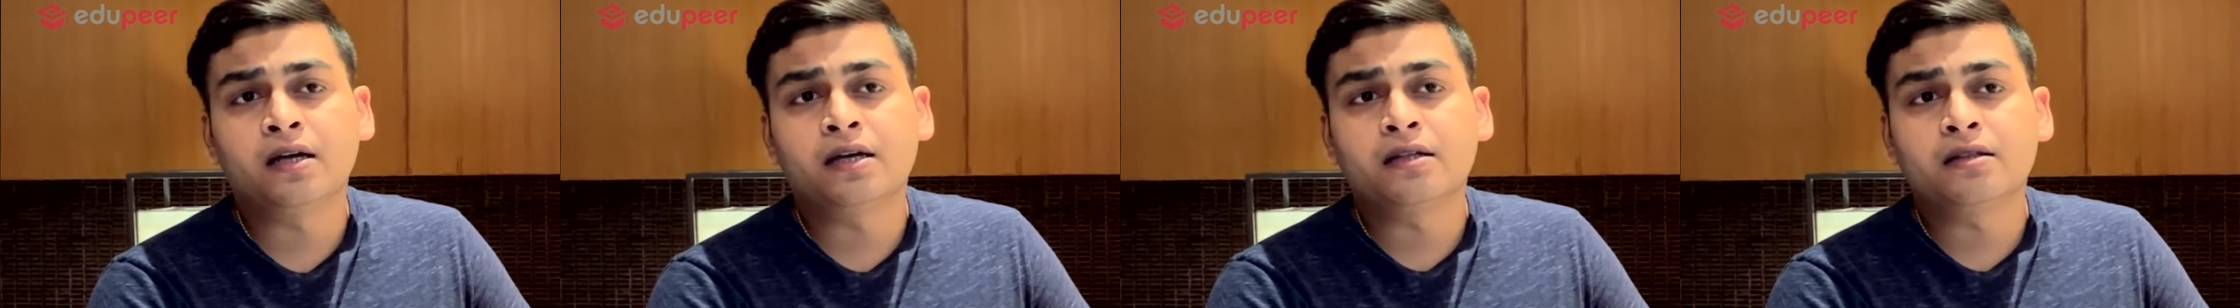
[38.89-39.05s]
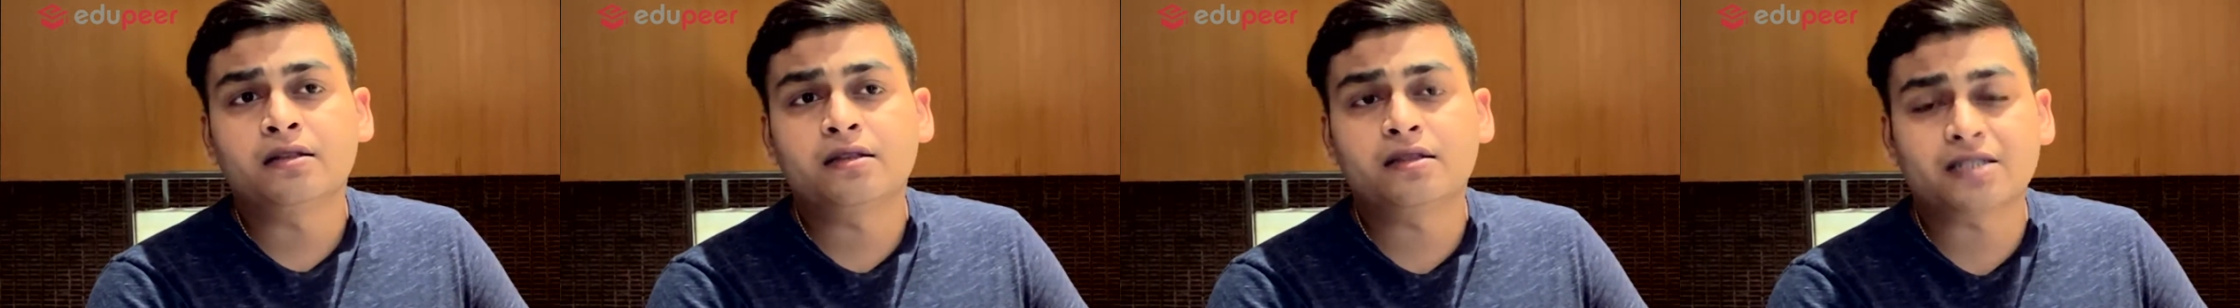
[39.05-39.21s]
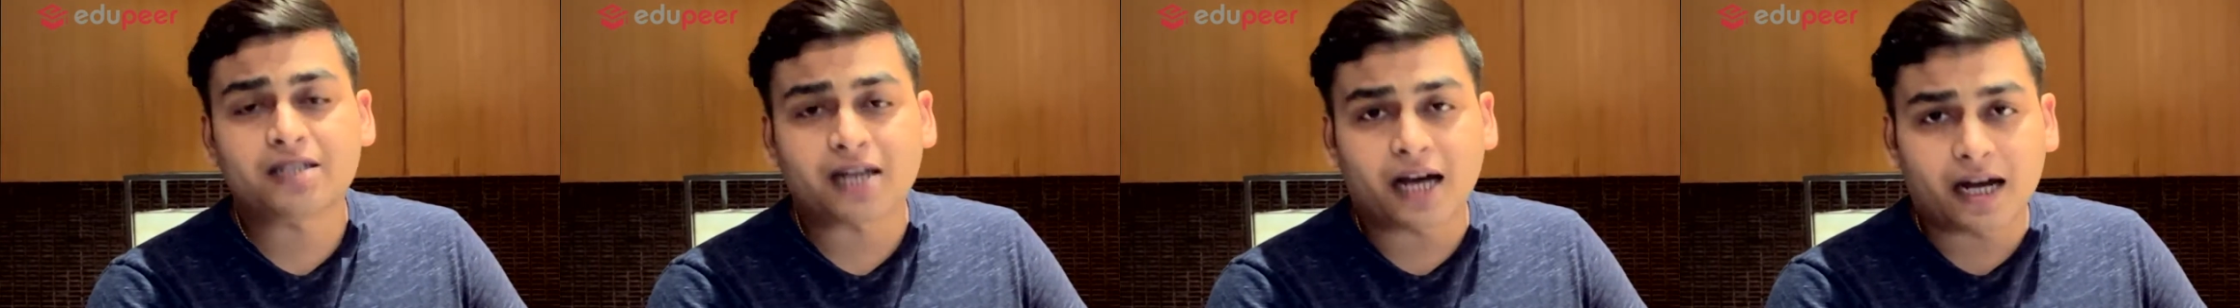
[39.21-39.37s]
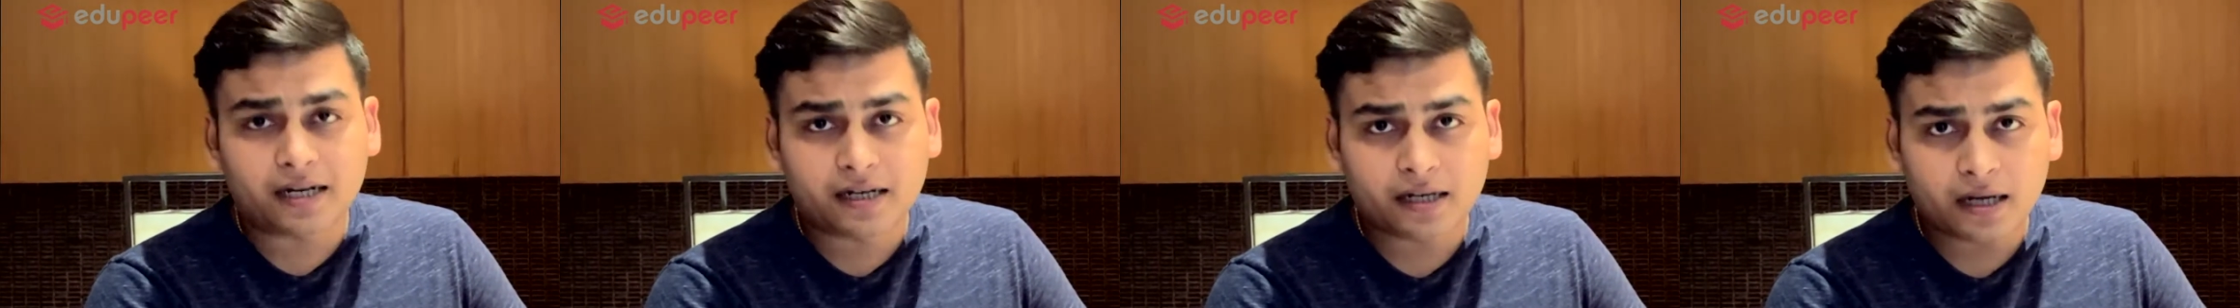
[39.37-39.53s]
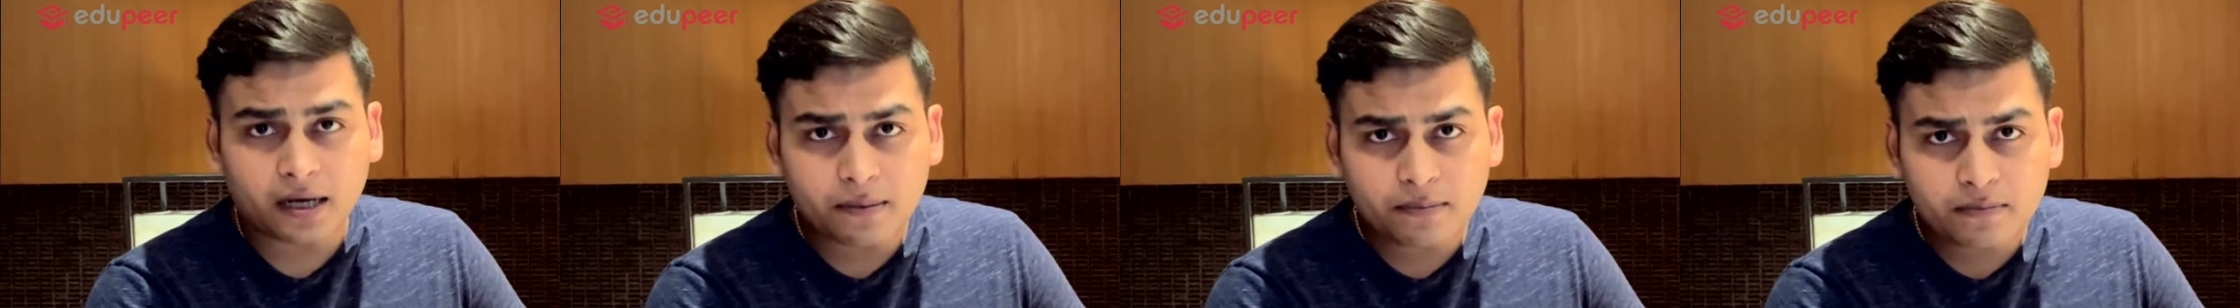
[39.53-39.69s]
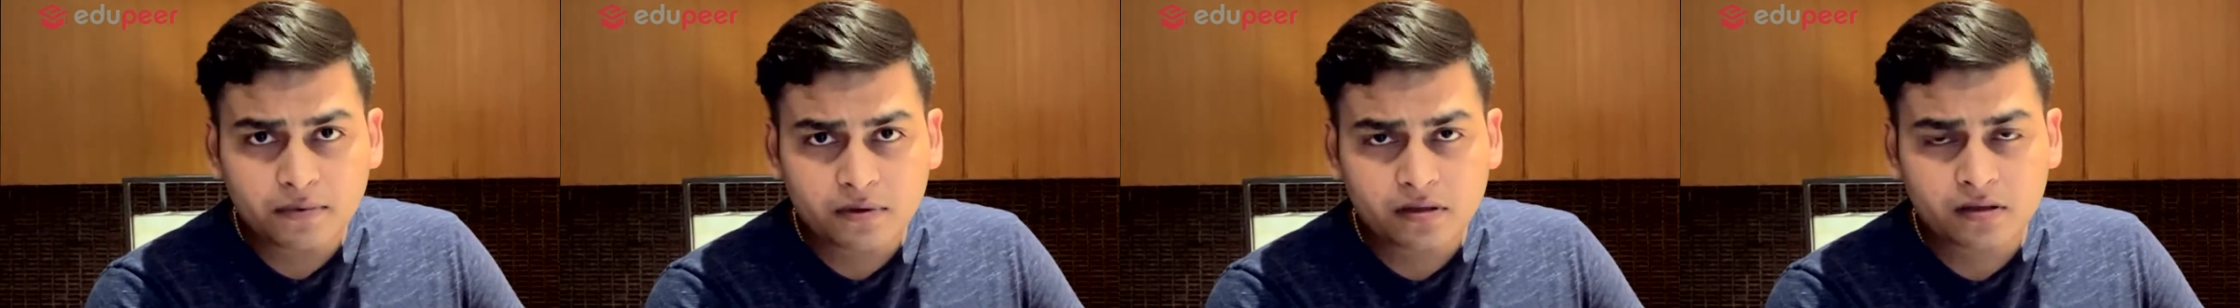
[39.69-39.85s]

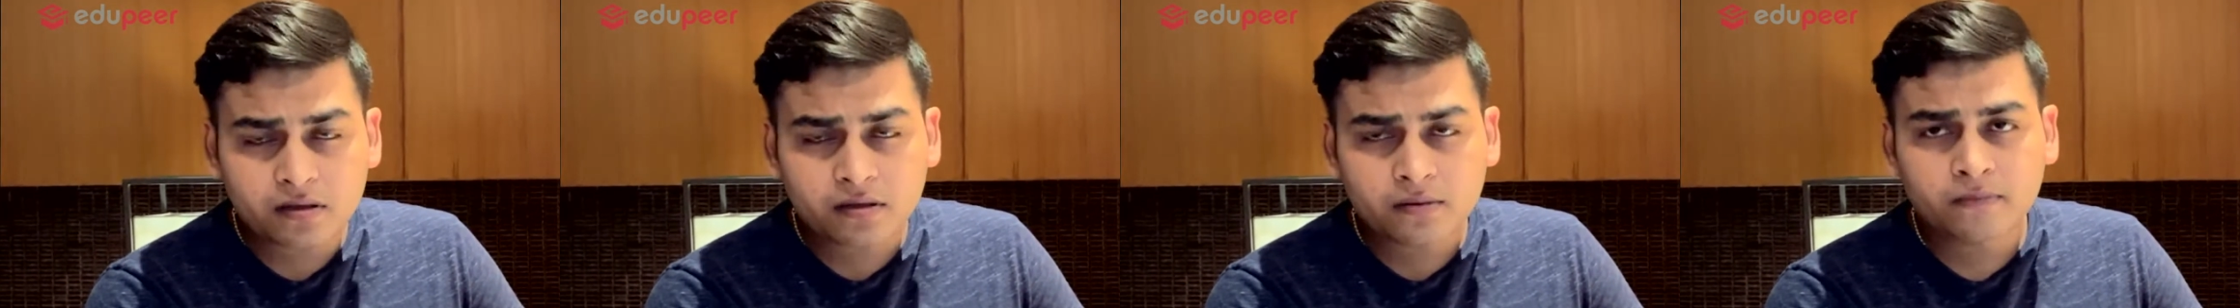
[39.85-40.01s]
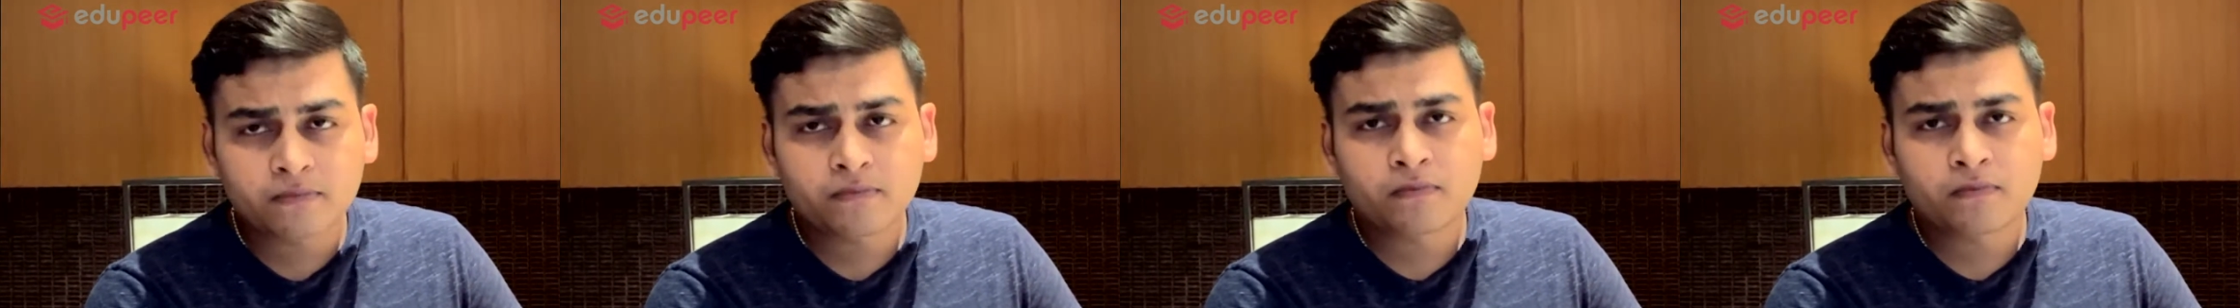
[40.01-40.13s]
startups